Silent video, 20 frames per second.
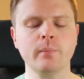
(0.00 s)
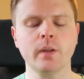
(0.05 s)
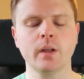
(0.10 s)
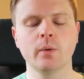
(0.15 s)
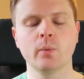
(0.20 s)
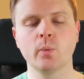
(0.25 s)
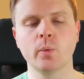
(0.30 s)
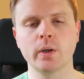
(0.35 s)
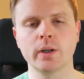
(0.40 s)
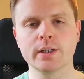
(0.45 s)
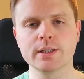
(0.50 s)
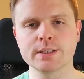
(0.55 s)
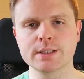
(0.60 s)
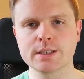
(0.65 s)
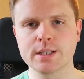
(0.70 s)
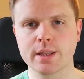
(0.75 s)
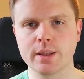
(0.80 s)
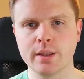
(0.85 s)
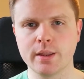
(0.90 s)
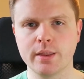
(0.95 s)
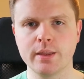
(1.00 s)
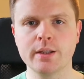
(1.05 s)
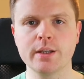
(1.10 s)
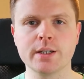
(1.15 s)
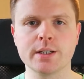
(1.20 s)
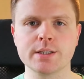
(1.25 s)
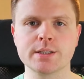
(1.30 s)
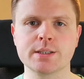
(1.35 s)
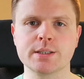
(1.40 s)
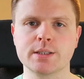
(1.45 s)
Whereas
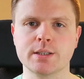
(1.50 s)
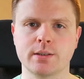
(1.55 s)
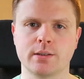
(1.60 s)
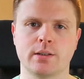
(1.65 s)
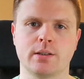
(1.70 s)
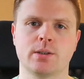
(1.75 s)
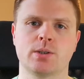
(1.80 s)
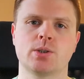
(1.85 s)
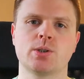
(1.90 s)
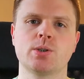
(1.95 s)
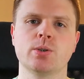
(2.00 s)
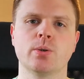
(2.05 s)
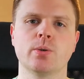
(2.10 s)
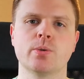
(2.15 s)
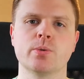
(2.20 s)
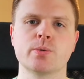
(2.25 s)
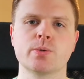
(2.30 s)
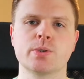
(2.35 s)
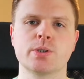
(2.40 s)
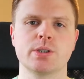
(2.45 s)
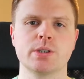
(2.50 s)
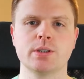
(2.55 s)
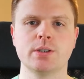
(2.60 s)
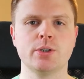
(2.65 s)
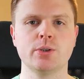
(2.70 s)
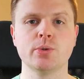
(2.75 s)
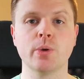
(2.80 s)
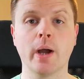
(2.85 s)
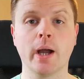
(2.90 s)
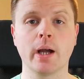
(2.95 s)
this shows
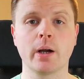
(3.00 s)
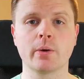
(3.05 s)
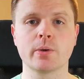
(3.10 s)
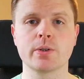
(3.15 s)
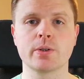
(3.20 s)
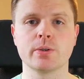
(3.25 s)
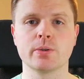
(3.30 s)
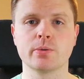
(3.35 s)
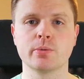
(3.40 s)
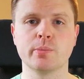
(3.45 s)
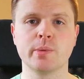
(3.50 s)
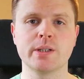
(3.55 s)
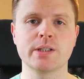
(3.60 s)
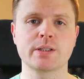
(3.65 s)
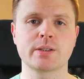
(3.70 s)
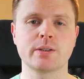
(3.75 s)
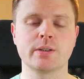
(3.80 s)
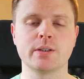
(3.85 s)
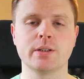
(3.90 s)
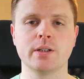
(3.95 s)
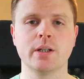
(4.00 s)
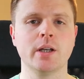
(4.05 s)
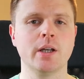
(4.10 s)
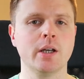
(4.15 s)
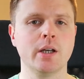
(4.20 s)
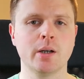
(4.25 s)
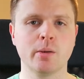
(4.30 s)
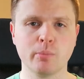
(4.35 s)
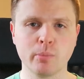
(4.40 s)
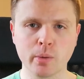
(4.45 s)
you how to basically
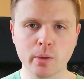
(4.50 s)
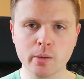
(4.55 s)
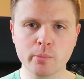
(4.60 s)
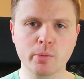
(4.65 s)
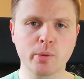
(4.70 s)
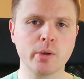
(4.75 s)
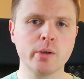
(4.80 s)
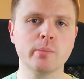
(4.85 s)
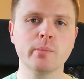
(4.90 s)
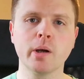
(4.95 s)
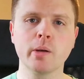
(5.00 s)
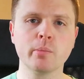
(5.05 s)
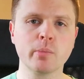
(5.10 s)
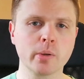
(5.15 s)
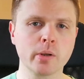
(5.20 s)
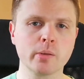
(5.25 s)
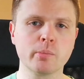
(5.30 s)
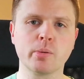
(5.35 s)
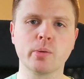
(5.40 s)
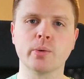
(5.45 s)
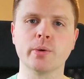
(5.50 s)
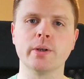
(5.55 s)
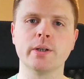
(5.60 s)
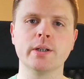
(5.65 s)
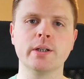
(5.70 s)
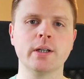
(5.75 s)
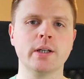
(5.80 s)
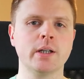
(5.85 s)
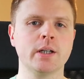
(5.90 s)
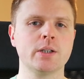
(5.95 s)
bullet point by bullet point
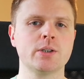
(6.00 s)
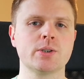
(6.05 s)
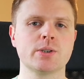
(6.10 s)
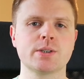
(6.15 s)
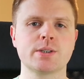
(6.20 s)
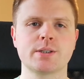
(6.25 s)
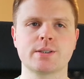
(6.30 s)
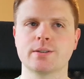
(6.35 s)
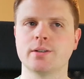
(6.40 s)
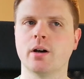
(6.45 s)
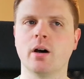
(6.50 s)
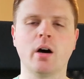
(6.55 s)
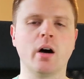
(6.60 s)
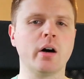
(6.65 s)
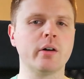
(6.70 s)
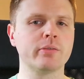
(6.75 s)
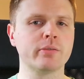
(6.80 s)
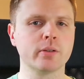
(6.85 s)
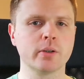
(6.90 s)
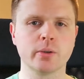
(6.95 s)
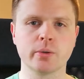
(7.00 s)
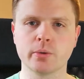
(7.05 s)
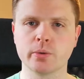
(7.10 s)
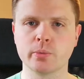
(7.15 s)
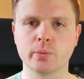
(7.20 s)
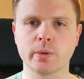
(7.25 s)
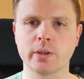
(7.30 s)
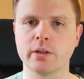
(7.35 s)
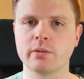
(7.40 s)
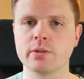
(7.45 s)
just offload
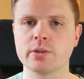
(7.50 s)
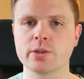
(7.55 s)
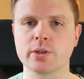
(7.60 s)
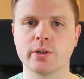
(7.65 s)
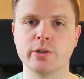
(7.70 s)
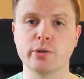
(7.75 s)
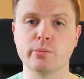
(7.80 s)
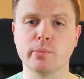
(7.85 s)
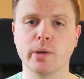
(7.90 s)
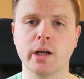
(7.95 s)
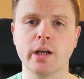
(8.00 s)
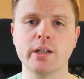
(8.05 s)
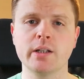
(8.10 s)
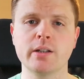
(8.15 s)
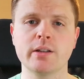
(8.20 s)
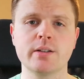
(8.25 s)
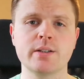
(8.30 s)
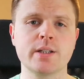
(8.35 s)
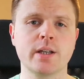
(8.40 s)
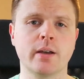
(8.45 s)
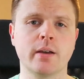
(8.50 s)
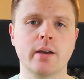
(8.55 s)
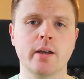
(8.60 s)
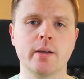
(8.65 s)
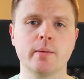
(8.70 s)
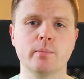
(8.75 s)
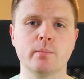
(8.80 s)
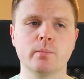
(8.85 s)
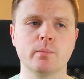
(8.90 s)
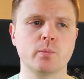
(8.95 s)
whatever's on your mind at the
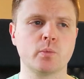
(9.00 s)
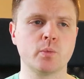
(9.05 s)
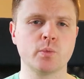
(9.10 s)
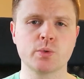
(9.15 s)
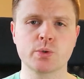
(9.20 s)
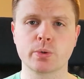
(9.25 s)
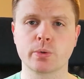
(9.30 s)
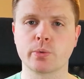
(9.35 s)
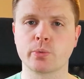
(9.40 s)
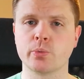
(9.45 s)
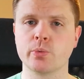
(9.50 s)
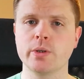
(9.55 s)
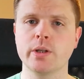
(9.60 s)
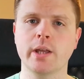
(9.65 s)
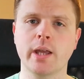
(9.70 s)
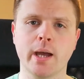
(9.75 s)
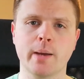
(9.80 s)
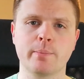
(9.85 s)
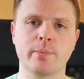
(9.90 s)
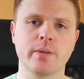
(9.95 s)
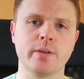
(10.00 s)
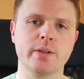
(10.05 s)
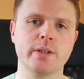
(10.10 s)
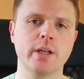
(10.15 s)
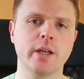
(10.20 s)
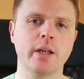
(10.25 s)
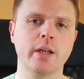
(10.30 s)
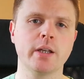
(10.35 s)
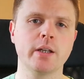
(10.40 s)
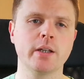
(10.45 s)
time, sort of recap the
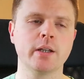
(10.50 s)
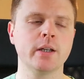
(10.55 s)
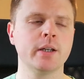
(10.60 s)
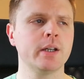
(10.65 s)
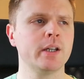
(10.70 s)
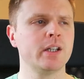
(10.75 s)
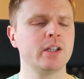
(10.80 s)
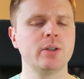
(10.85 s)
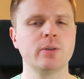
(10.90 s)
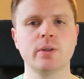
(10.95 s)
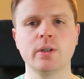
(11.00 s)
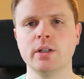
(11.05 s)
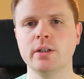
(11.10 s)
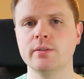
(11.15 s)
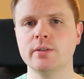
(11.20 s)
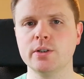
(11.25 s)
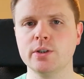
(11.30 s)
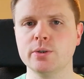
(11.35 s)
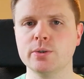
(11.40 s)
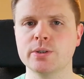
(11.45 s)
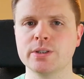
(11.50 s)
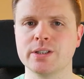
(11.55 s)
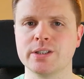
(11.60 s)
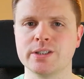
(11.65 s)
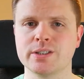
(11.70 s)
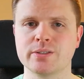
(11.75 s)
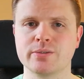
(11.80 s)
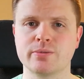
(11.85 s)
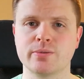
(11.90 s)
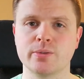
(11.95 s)
day. You can even use it
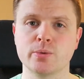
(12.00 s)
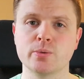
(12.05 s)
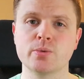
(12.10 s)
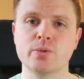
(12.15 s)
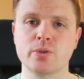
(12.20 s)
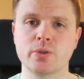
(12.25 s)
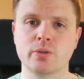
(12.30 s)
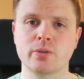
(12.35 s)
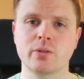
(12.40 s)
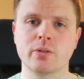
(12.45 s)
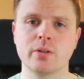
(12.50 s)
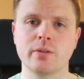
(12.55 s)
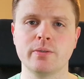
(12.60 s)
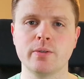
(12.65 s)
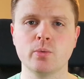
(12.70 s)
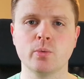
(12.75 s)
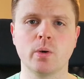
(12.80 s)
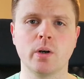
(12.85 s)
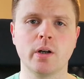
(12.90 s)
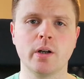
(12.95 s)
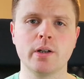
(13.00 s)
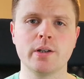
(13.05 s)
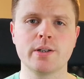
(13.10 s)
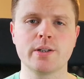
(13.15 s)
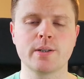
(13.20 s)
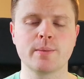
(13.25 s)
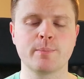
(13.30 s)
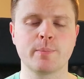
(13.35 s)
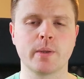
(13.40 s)
as a food journal if you want.